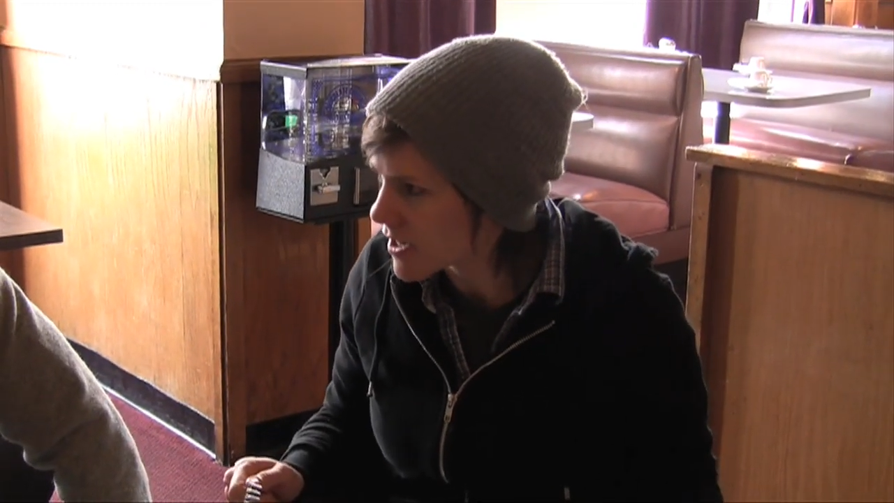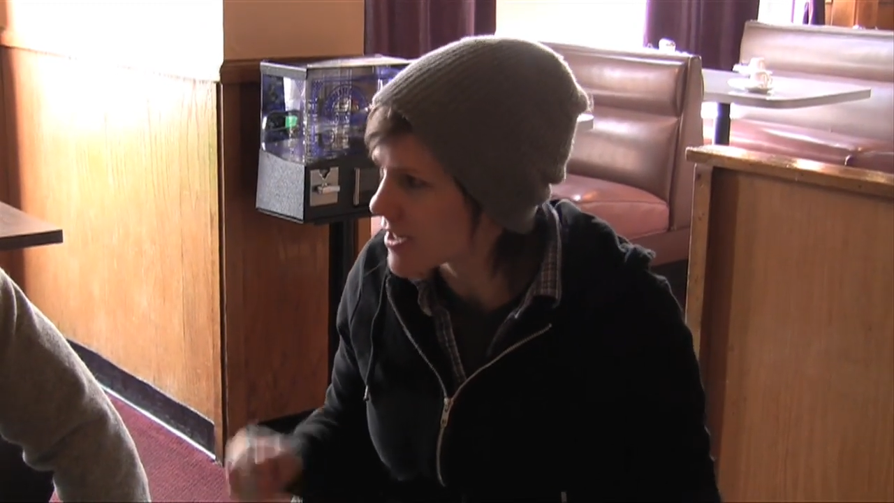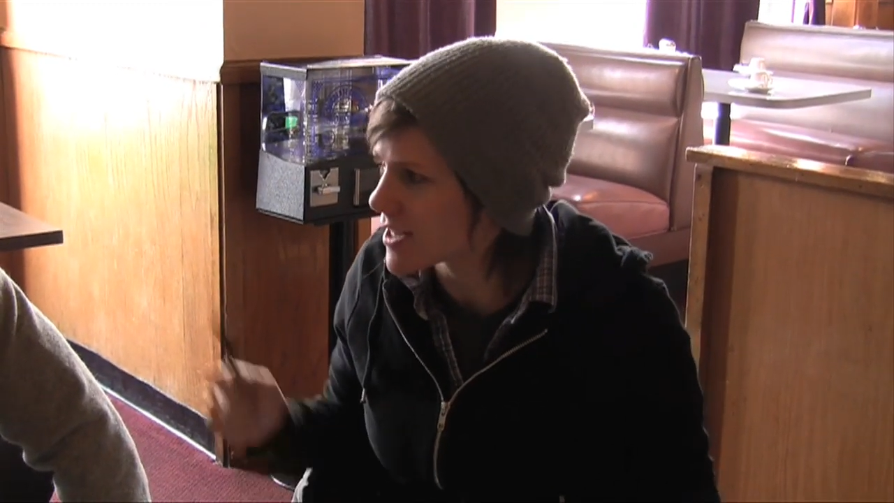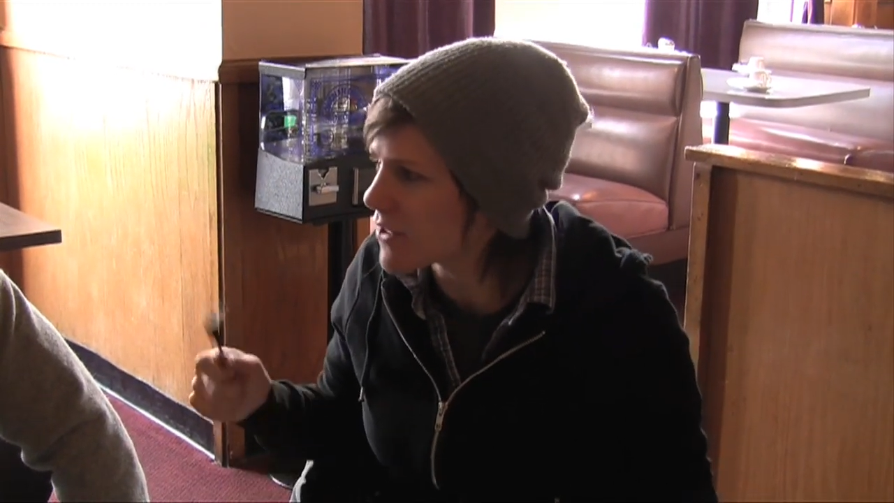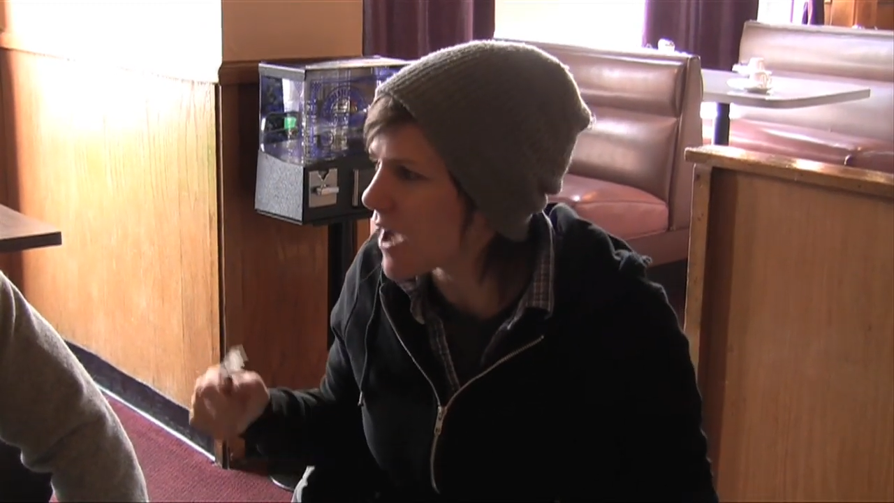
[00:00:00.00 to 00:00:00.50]

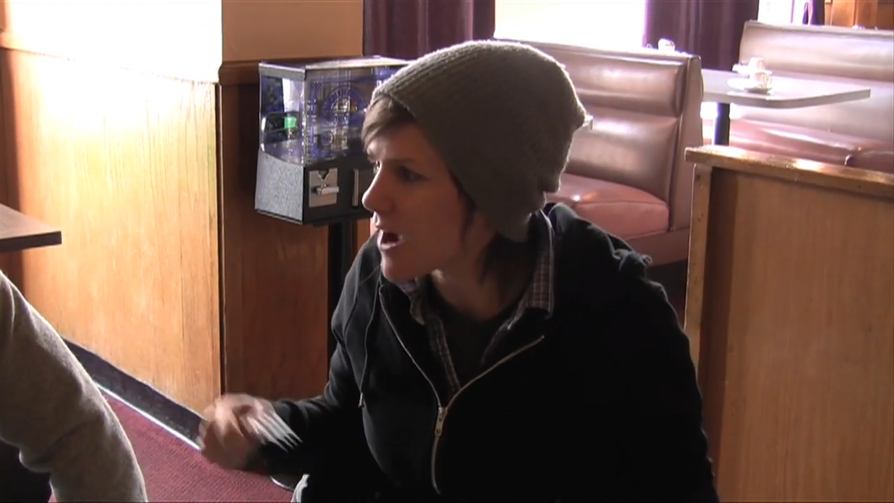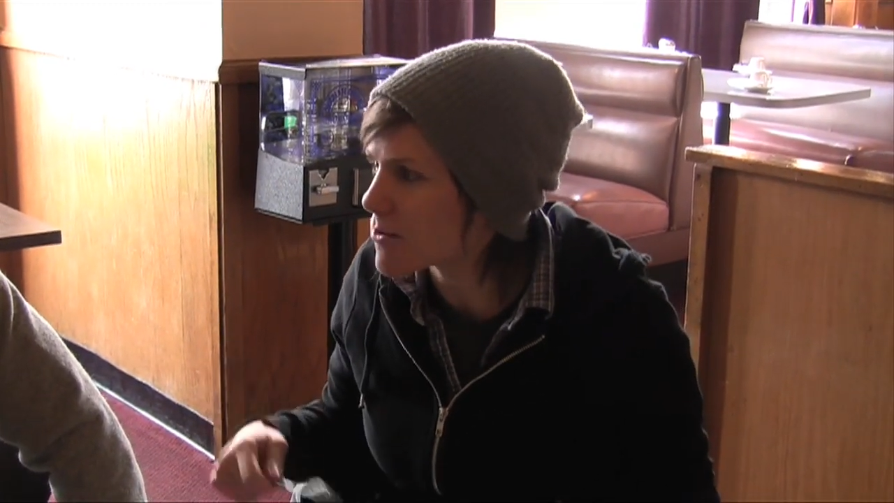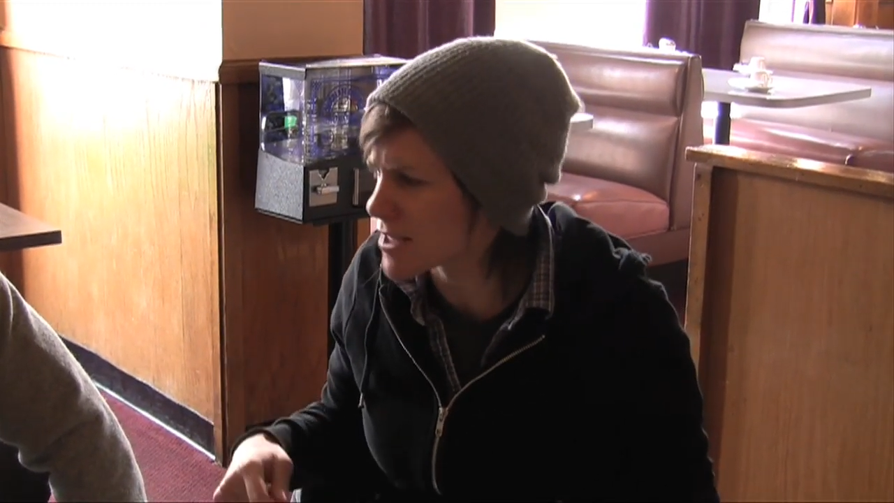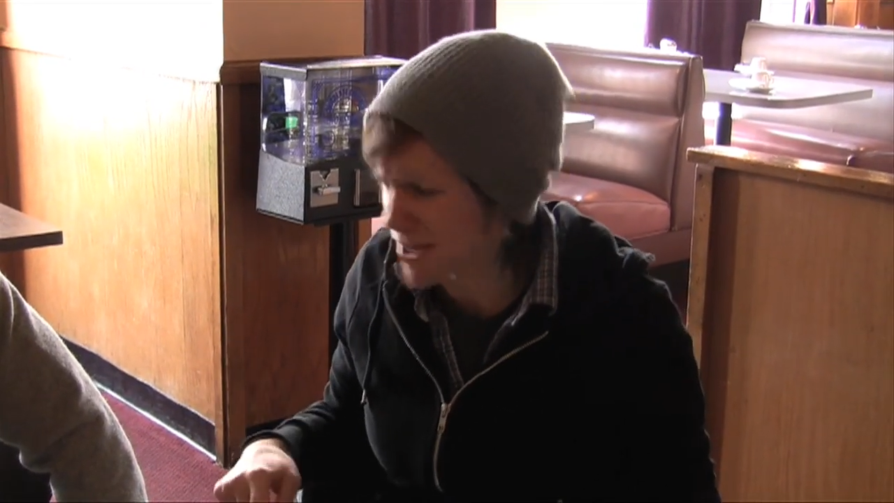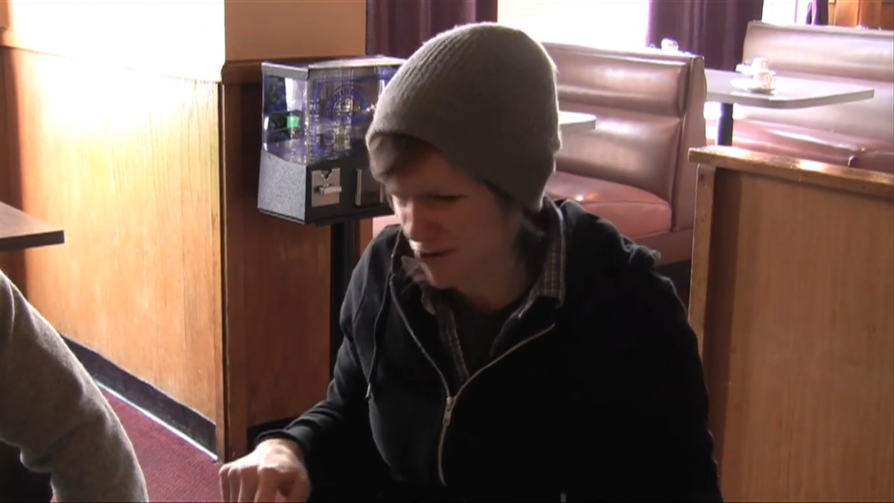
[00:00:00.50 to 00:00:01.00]
Because I
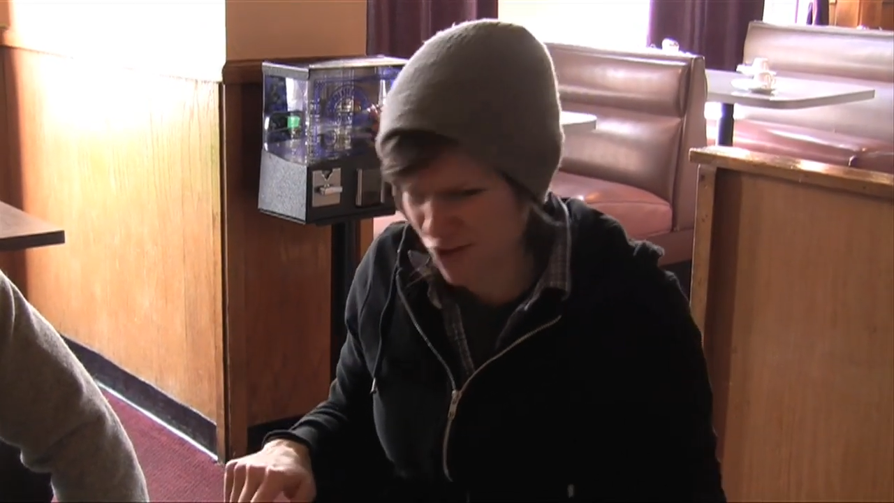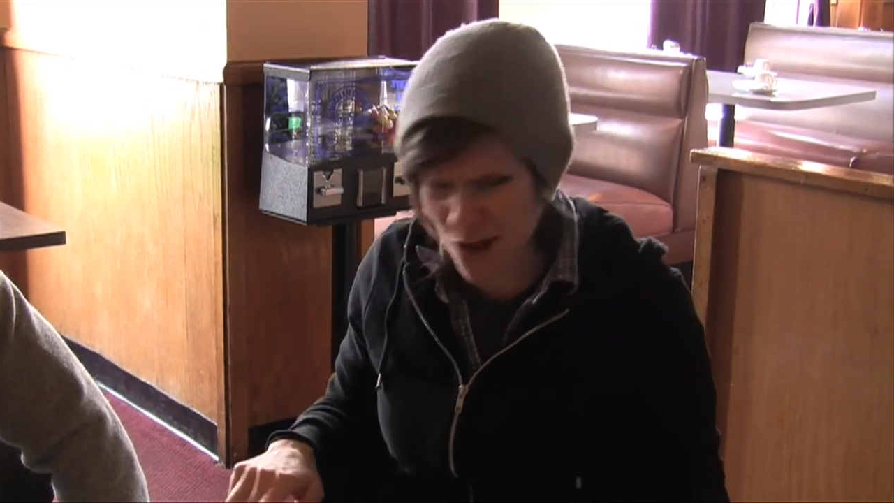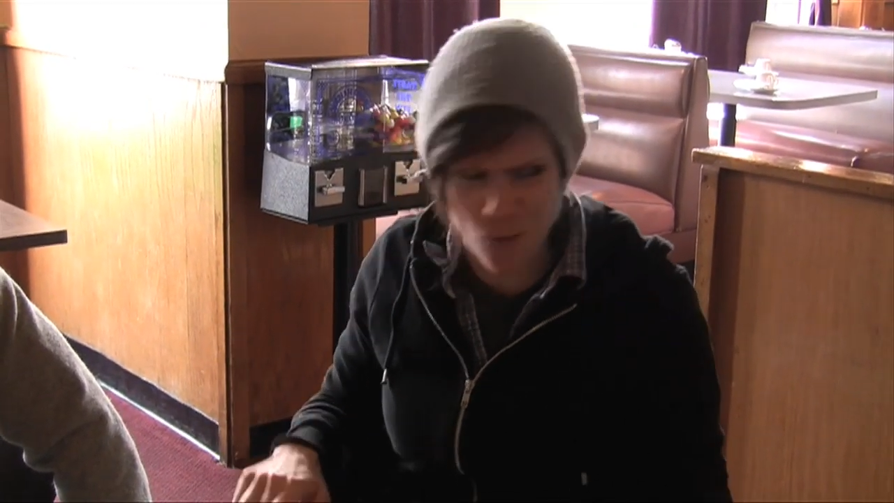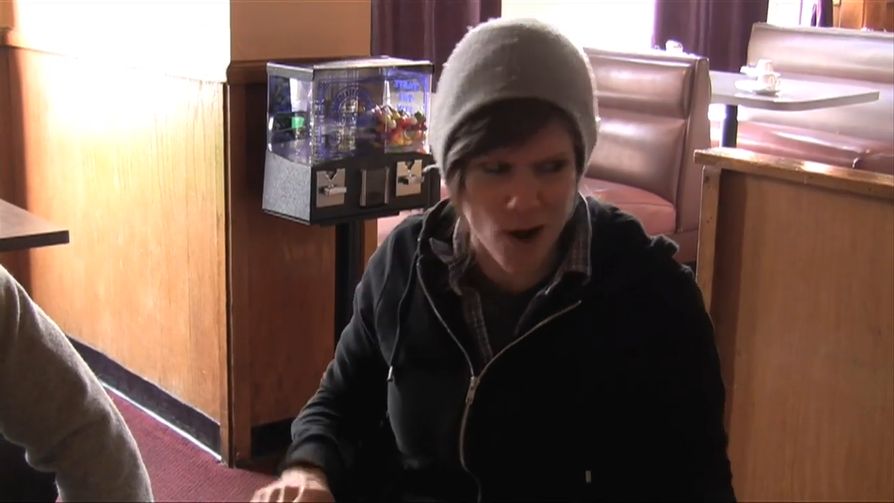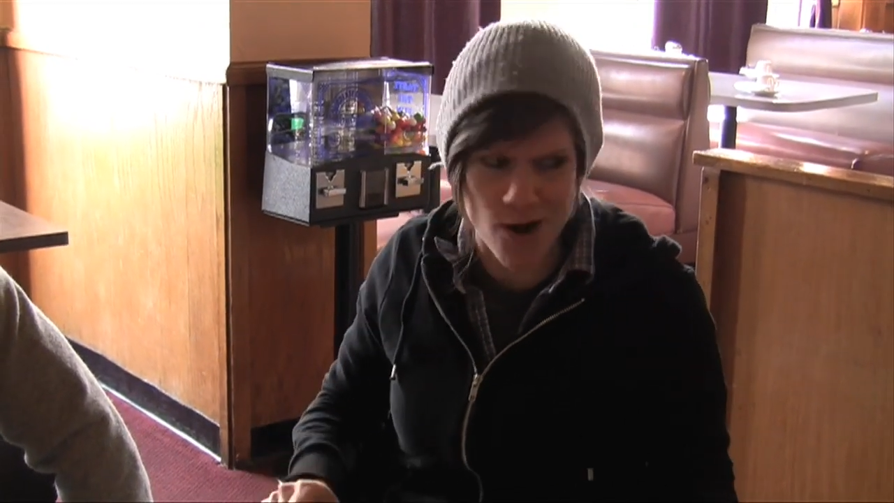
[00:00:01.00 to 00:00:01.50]
was like,
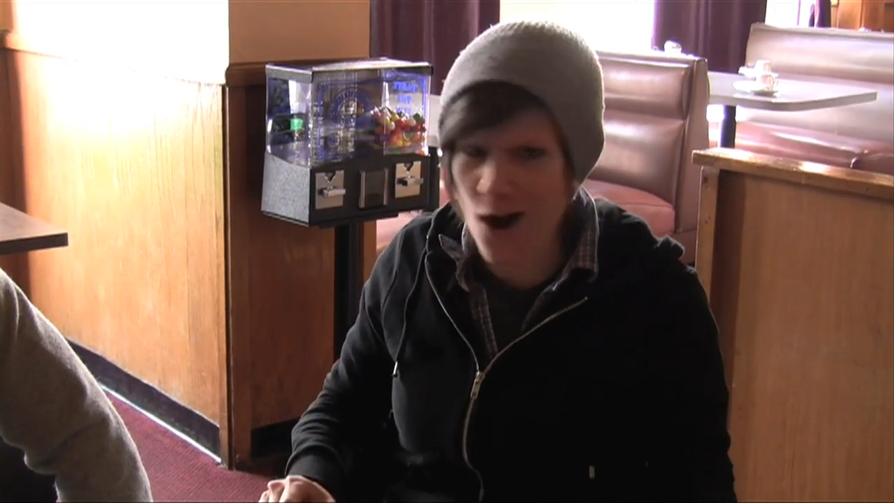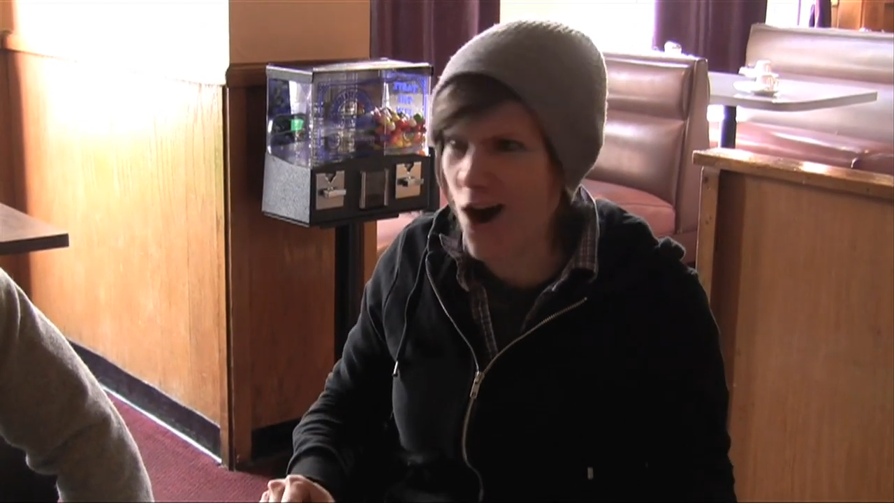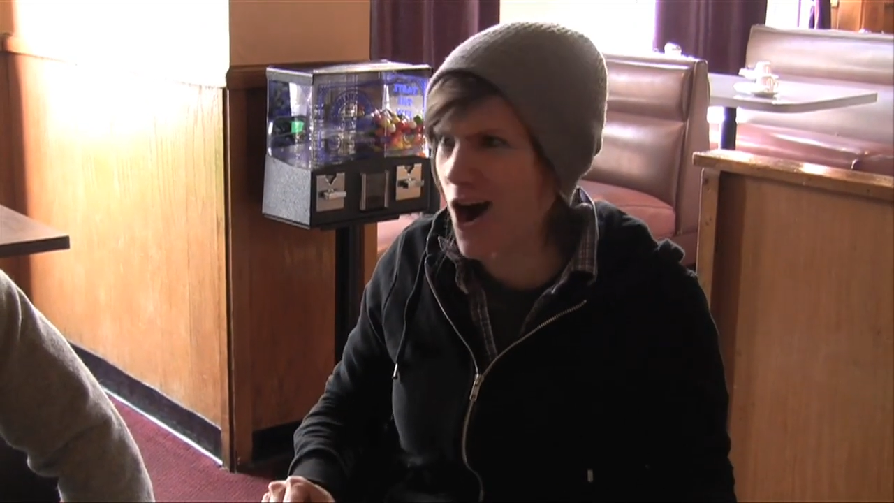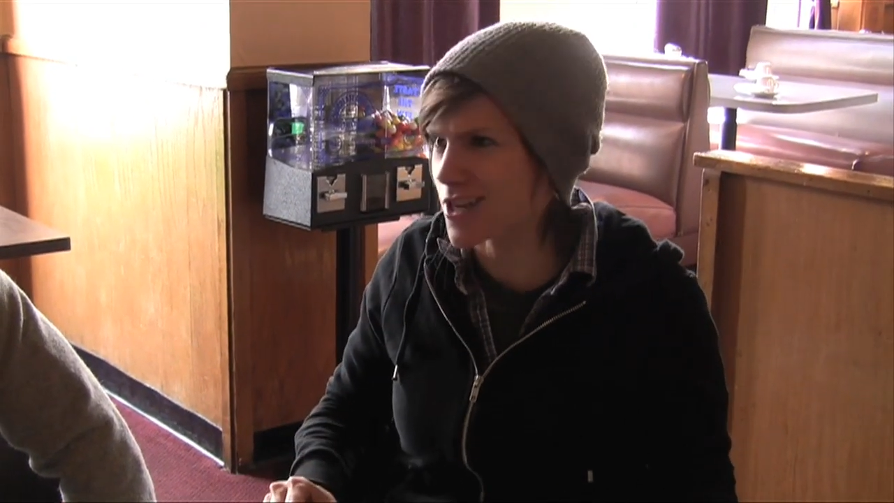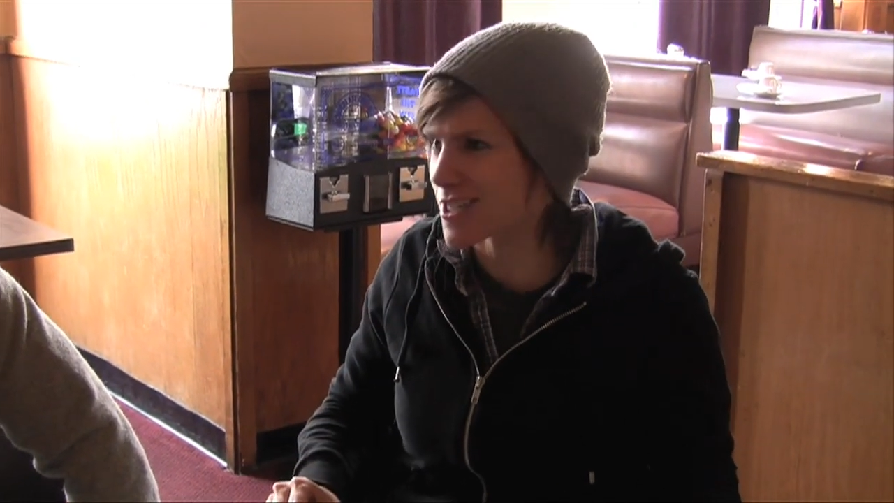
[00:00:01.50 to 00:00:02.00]
that went
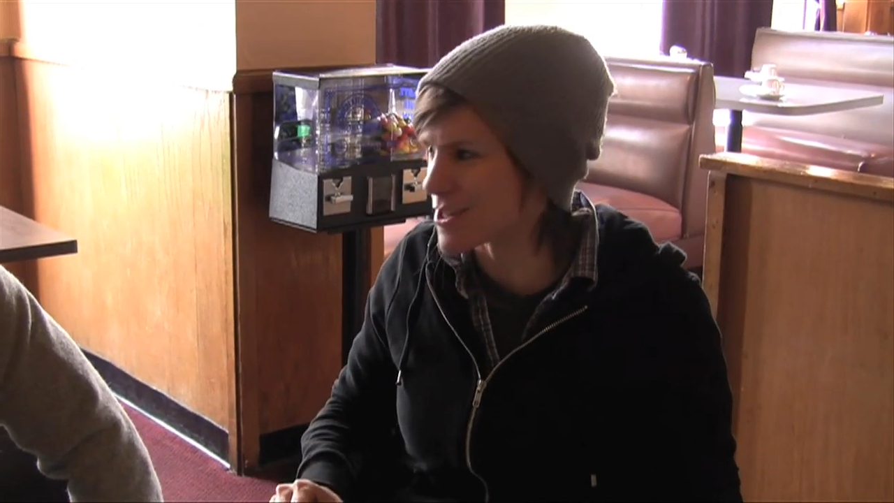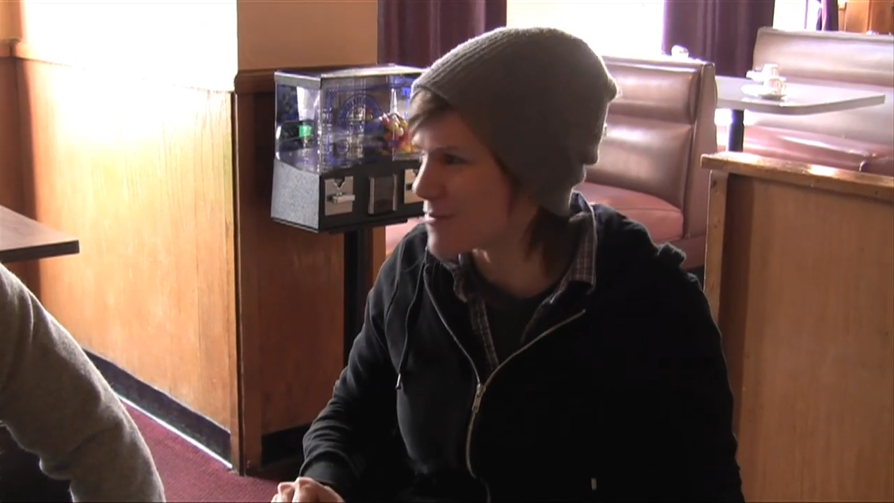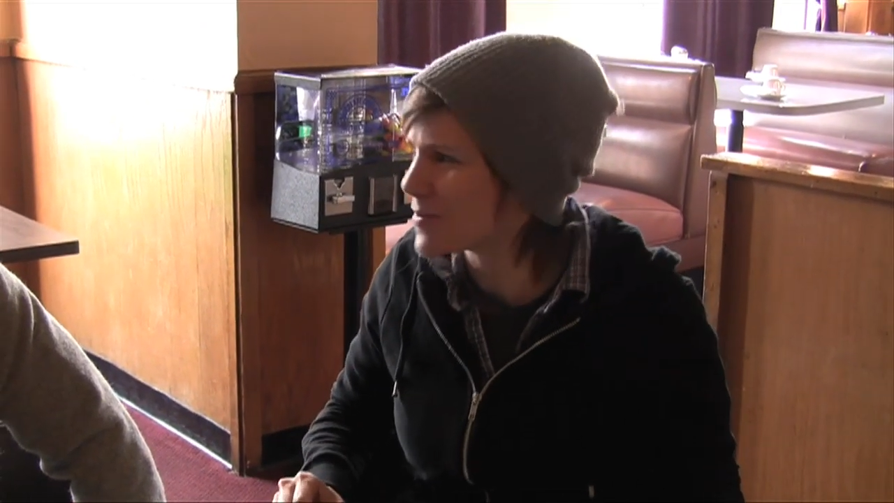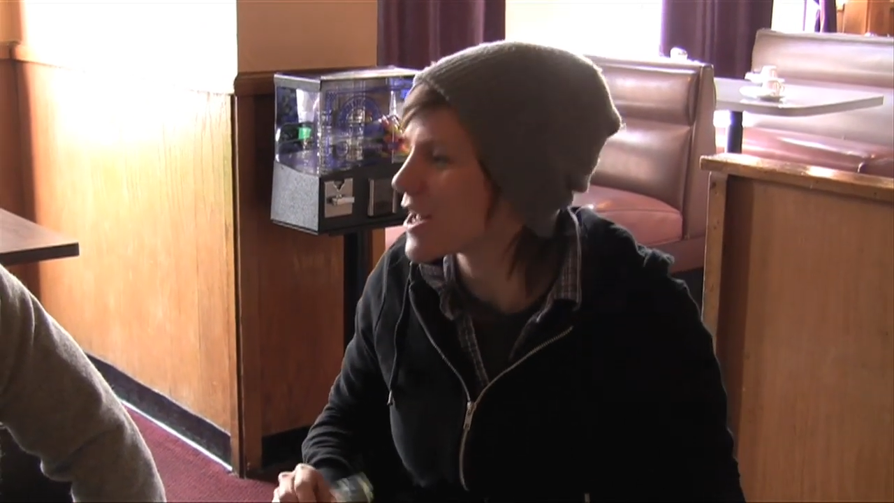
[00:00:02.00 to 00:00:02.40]
awesome,